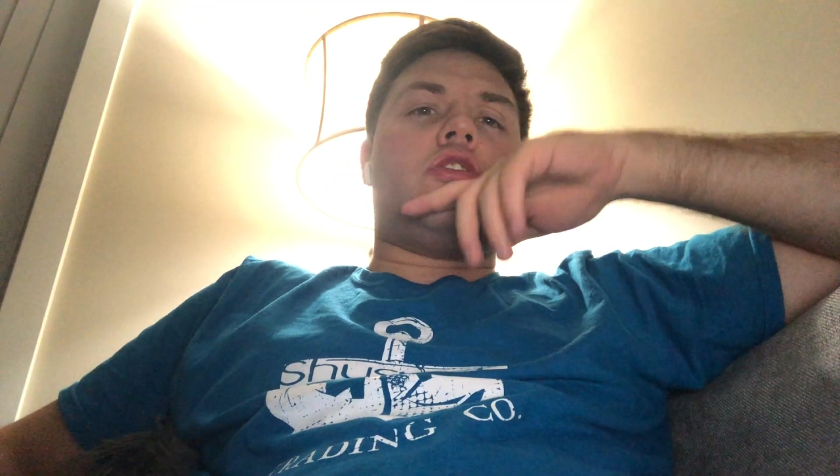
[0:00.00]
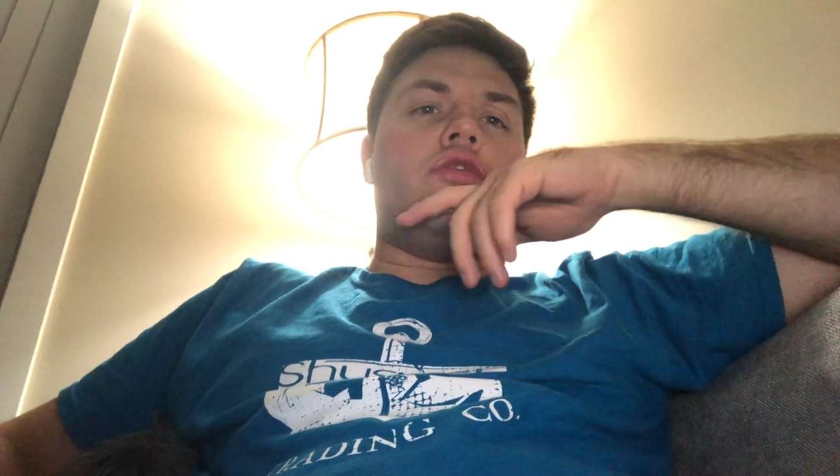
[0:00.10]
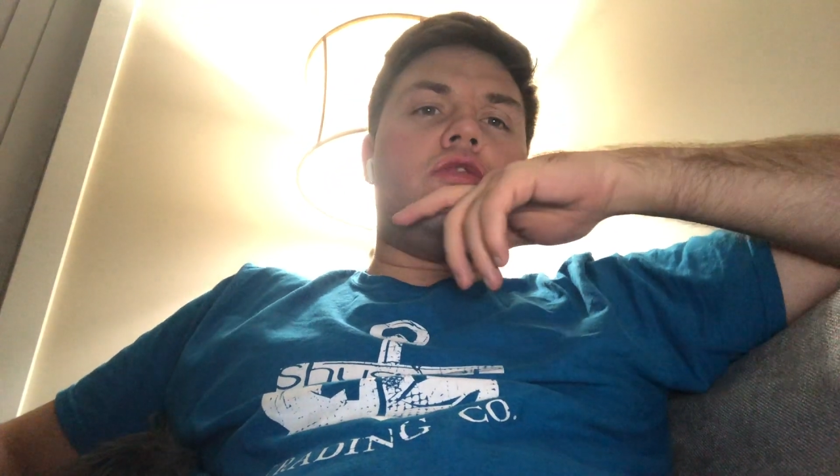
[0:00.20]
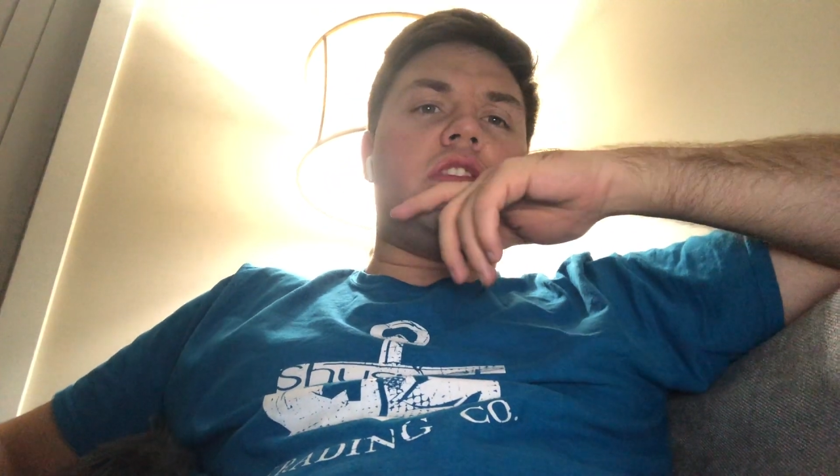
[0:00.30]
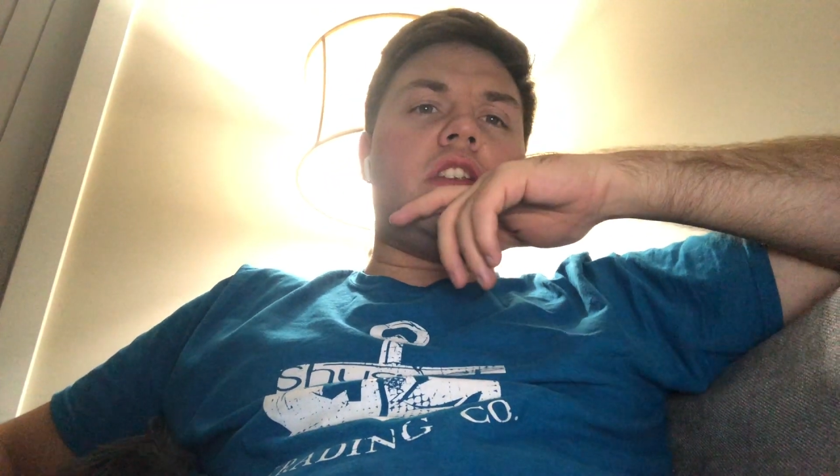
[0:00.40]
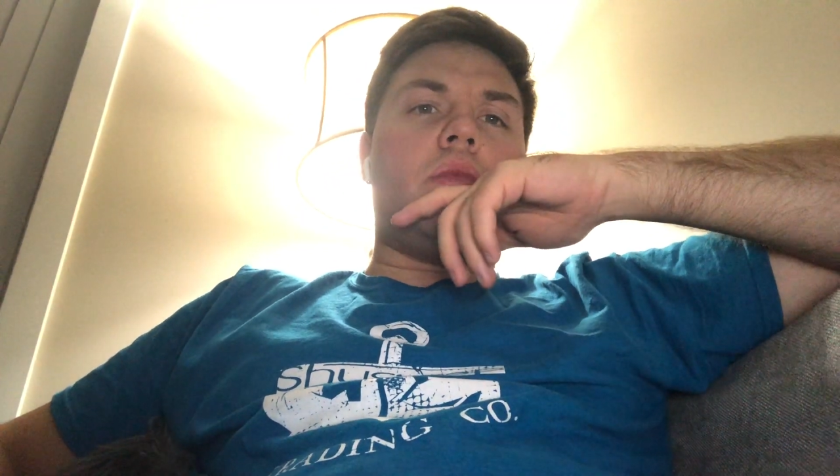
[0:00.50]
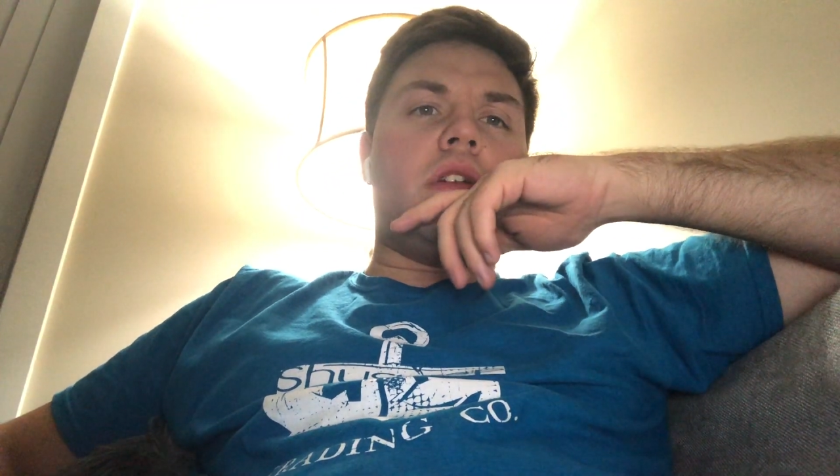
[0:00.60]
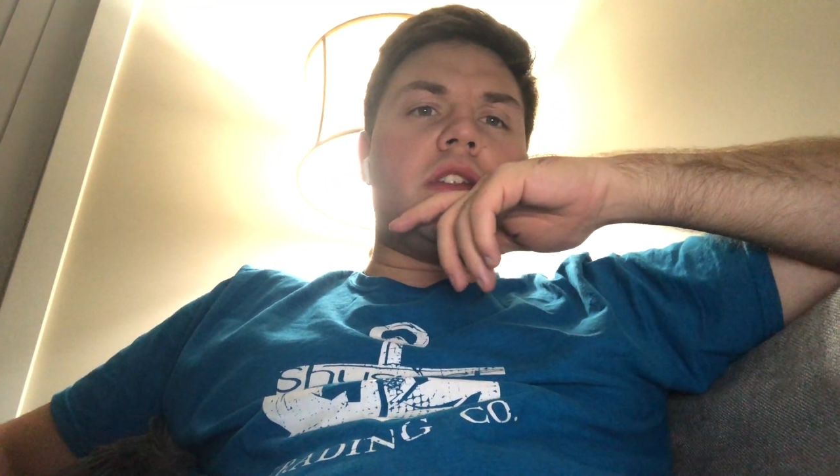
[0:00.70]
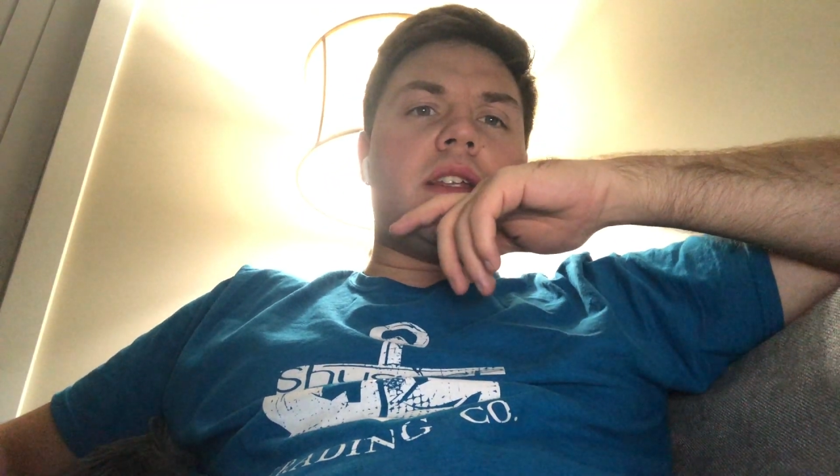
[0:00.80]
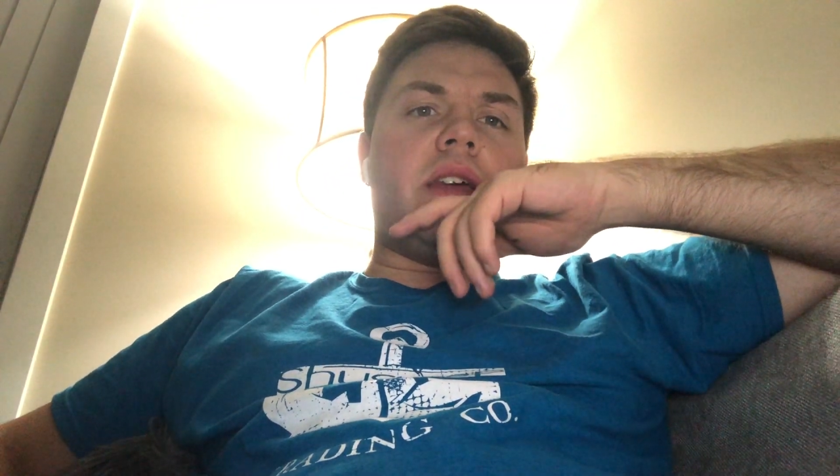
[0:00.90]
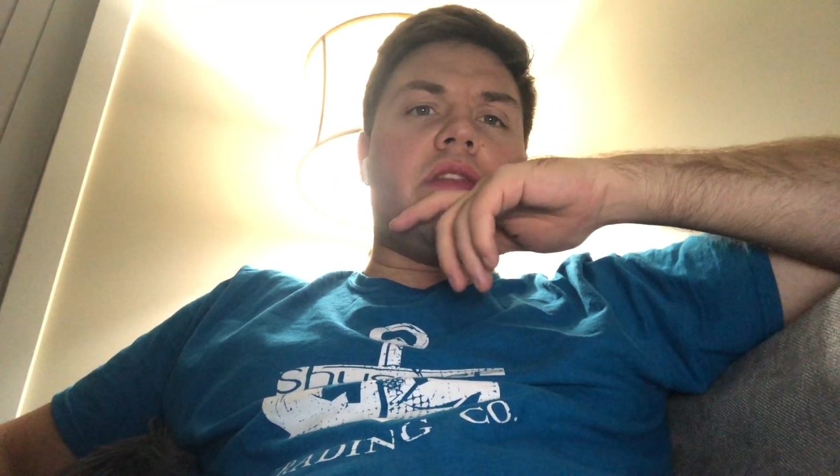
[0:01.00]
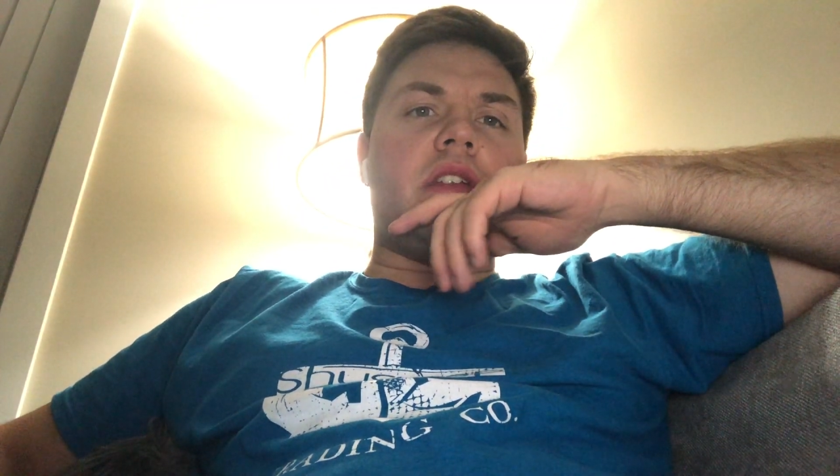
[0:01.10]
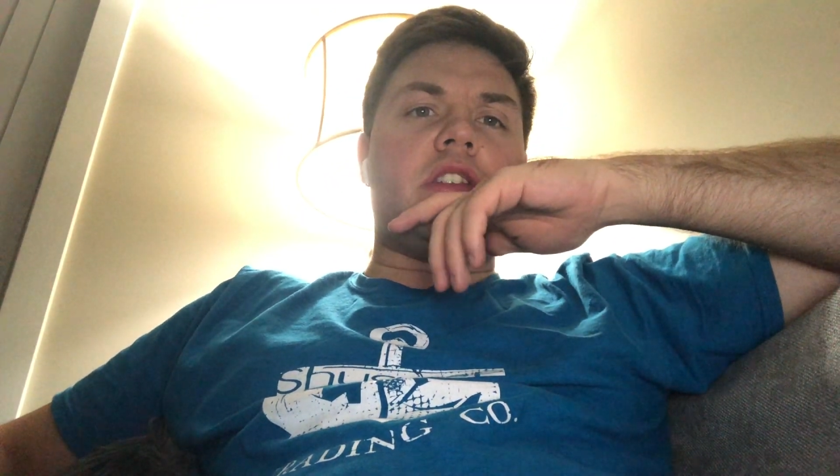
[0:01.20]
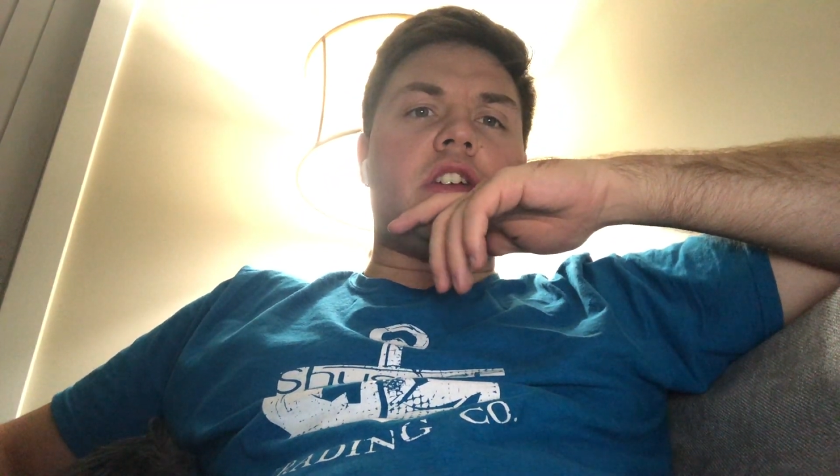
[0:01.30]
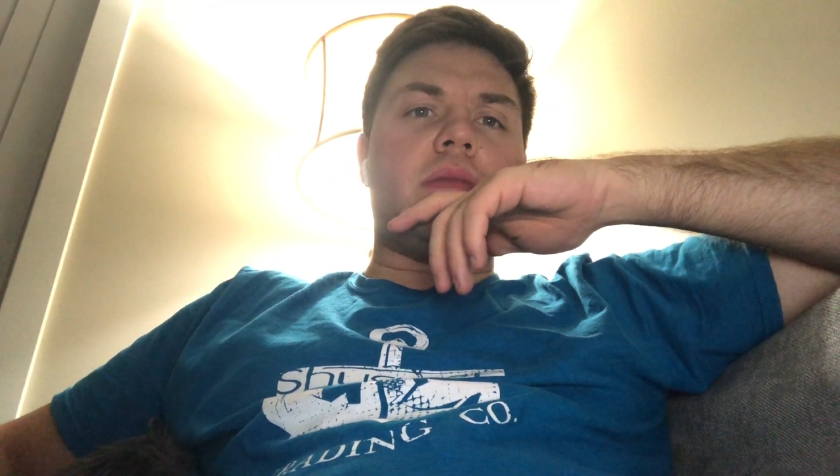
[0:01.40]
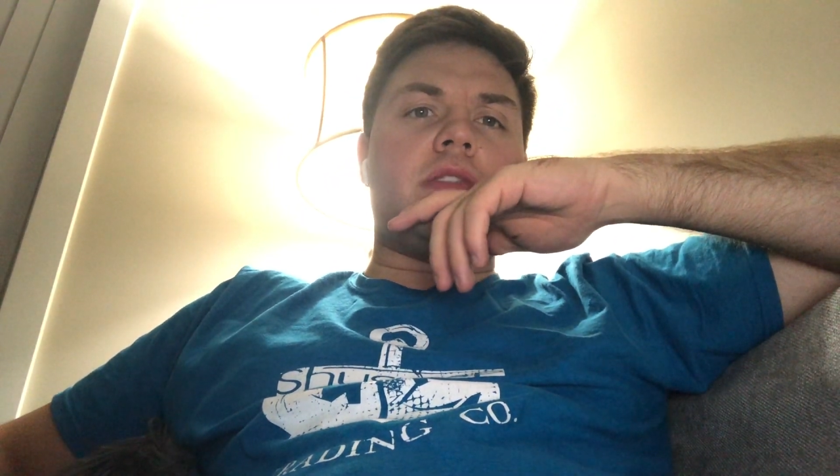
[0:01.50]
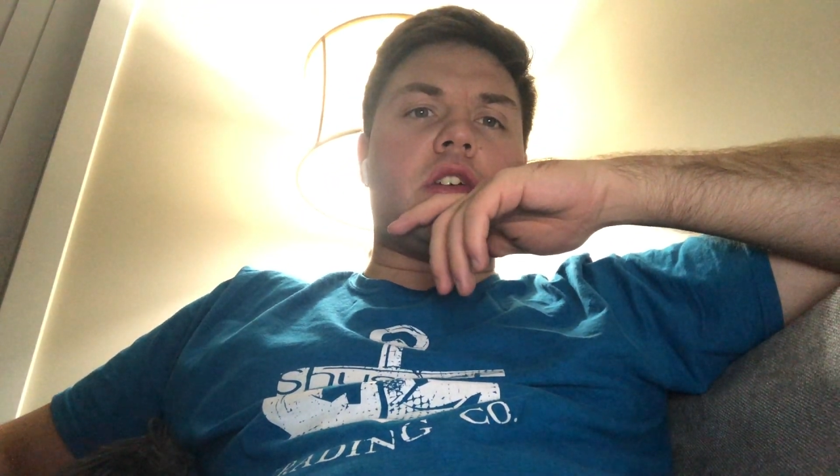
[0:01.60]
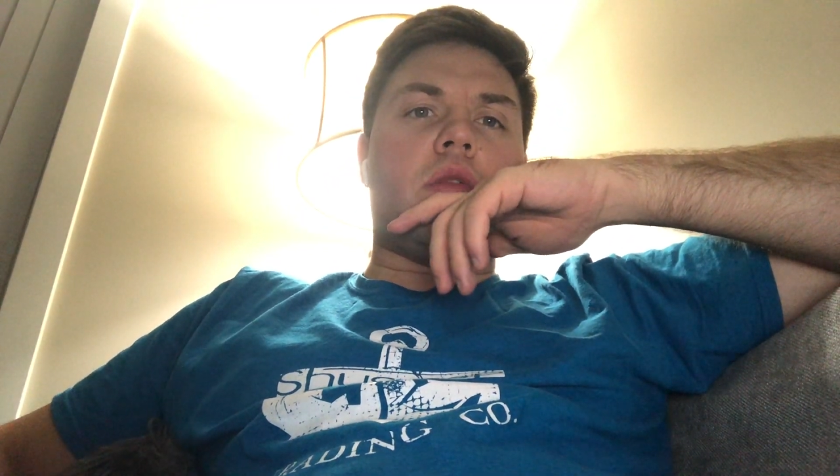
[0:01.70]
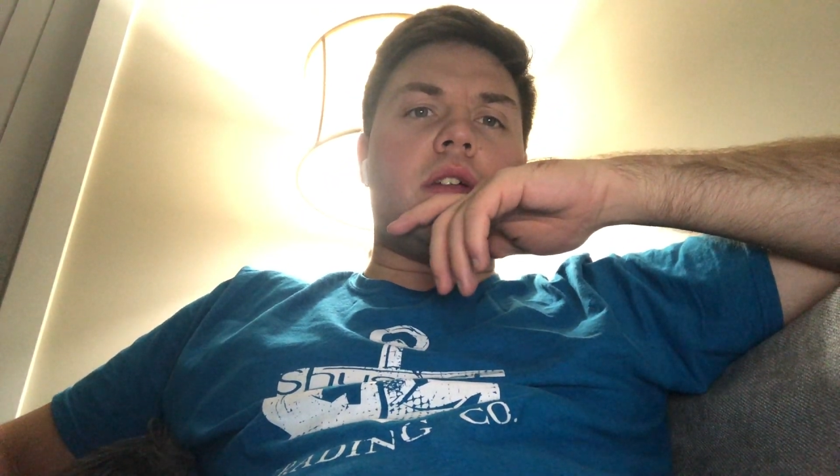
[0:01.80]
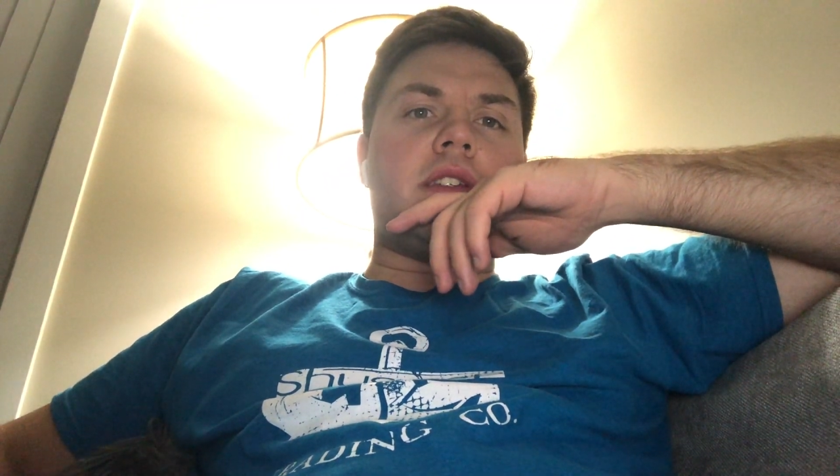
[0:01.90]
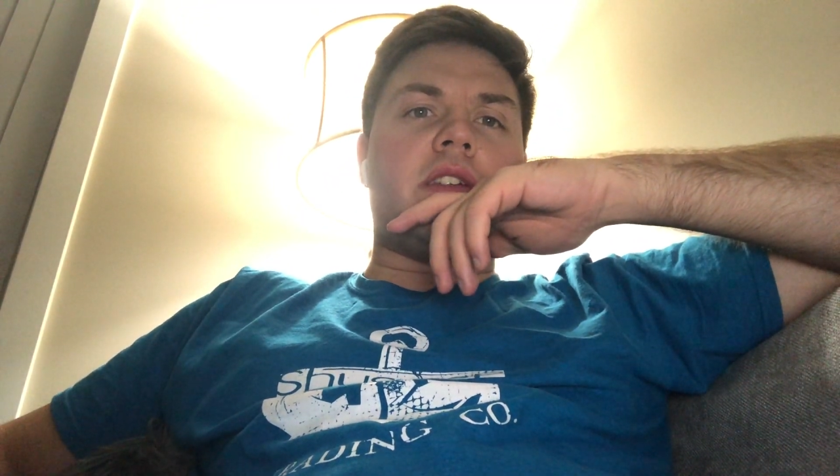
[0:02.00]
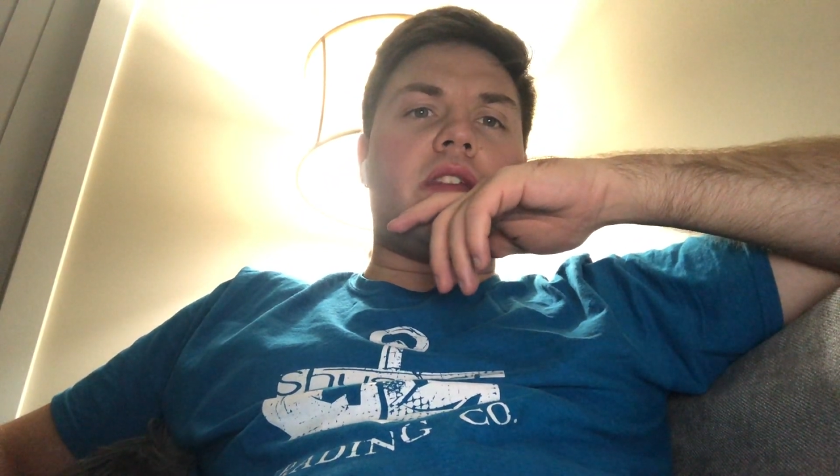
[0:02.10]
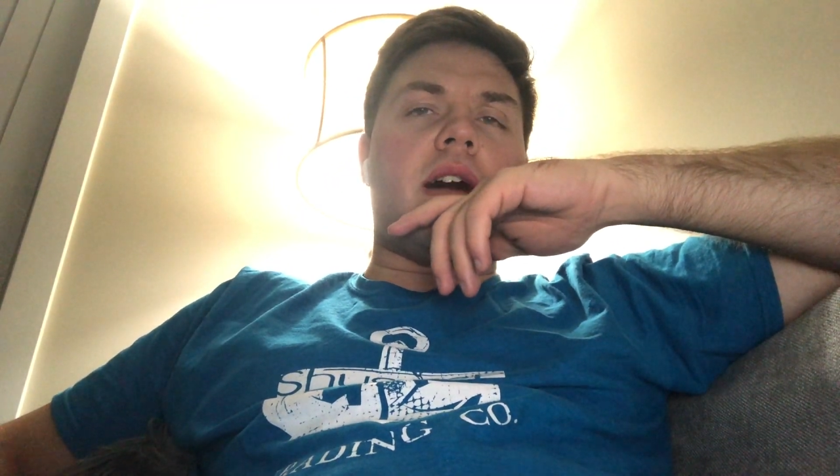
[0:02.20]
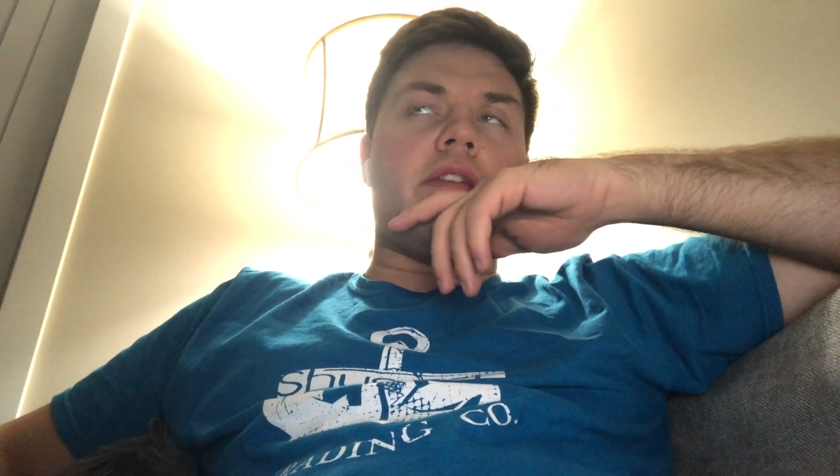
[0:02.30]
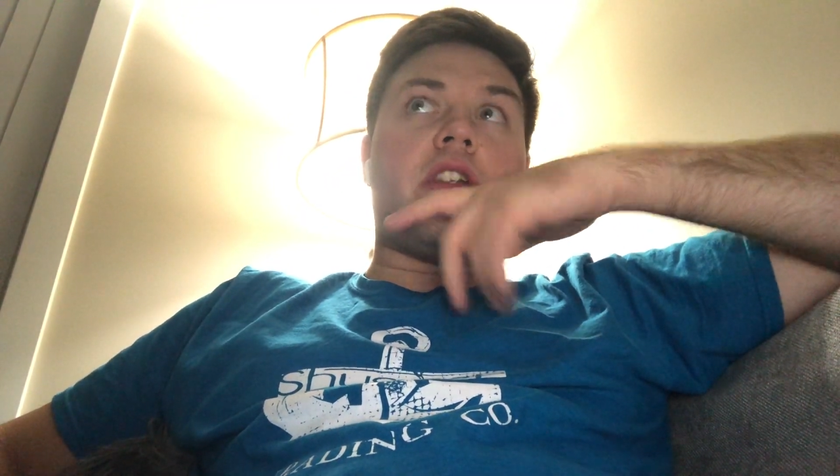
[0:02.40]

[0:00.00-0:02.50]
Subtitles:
countries in the world to live in terms of the quality of life.